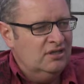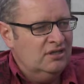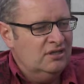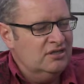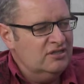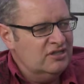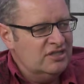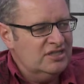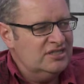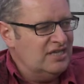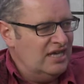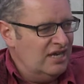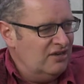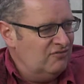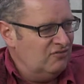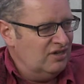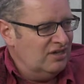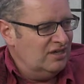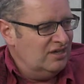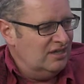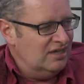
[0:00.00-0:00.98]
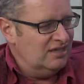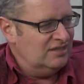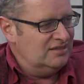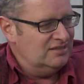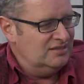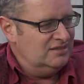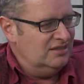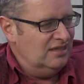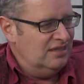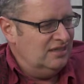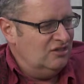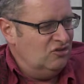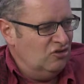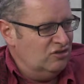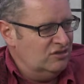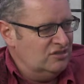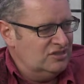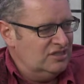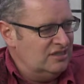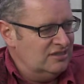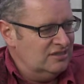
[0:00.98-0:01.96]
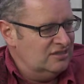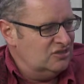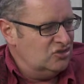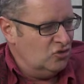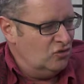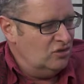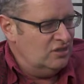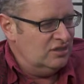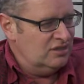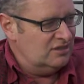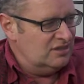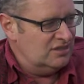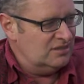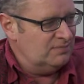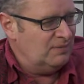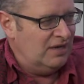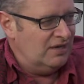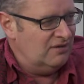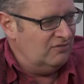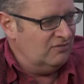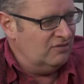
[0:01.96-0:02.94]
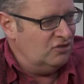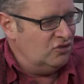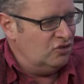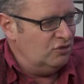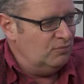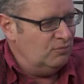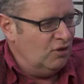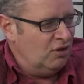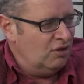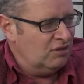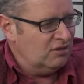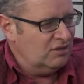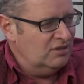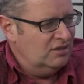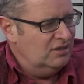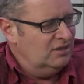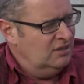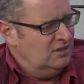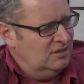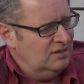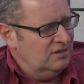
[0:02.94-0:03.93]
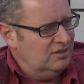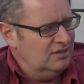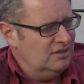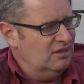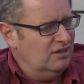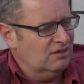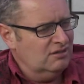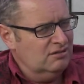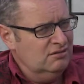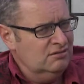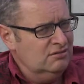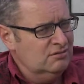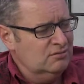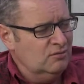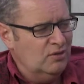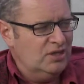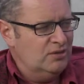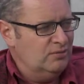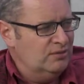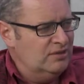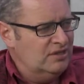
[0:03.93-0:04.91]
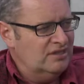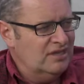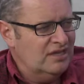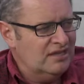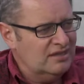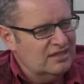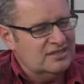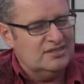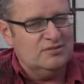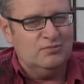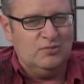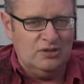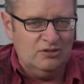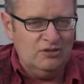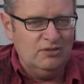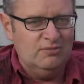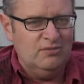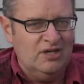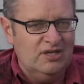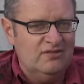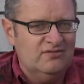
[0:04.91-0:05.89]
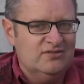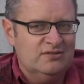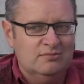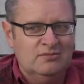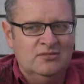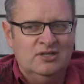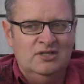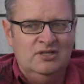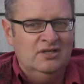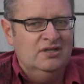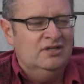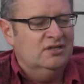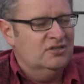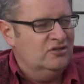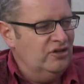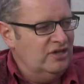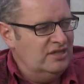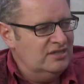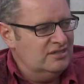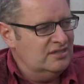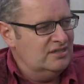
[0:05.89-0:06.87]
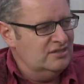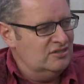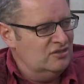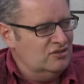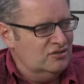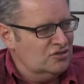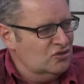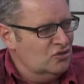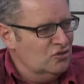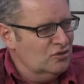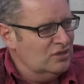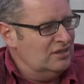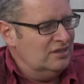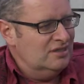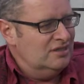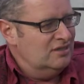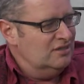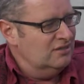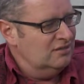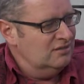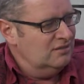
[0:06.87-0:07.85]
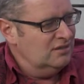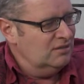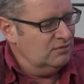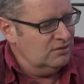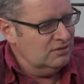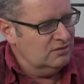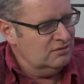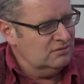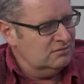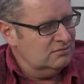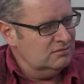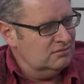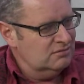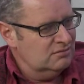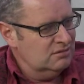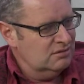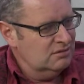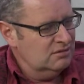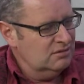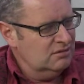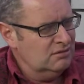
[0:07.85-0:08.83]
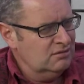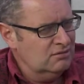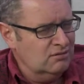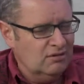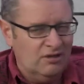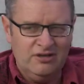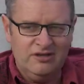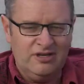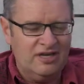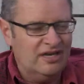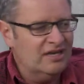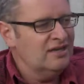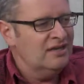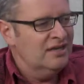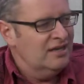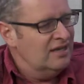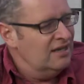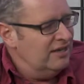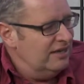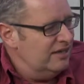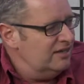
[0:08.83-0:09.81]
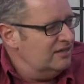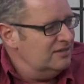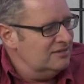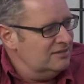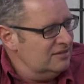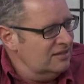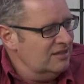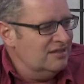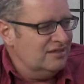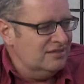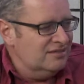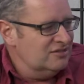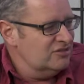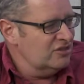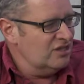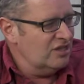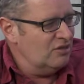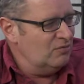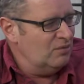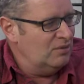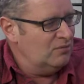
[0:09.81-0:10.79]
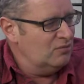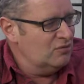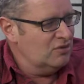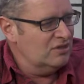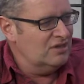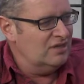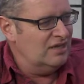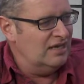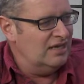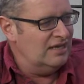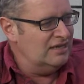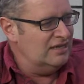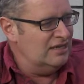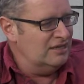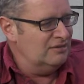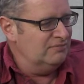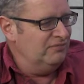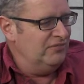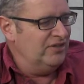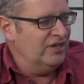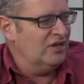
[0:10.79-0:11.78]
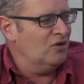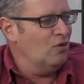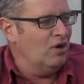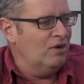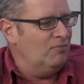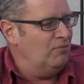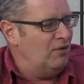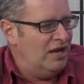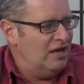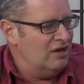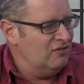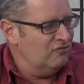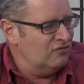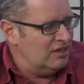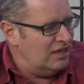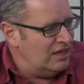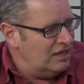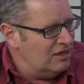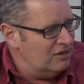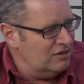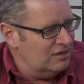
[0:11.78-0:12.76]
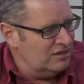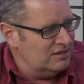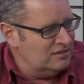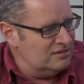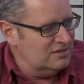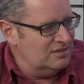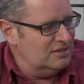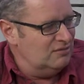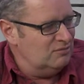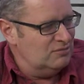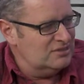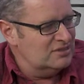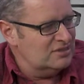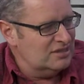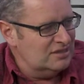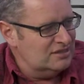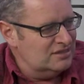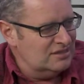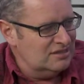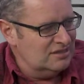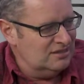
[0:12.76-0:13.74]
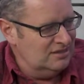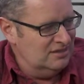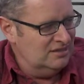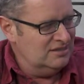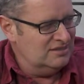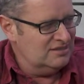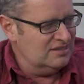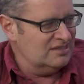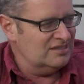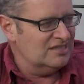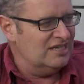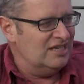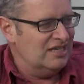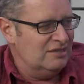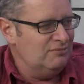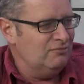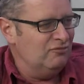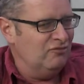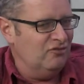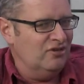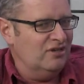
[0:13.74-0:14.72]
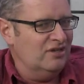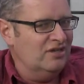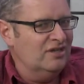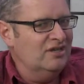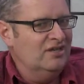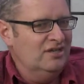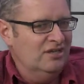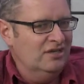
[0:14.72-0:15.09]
you need to have a non-gendered toilet as part of the new block. And they're like, oh, why do we need that? And they said, well, you might have some trans kids at your school. And they went, oh, okay. And so they went with it, and they're quite proud of it now. And it was such a leap for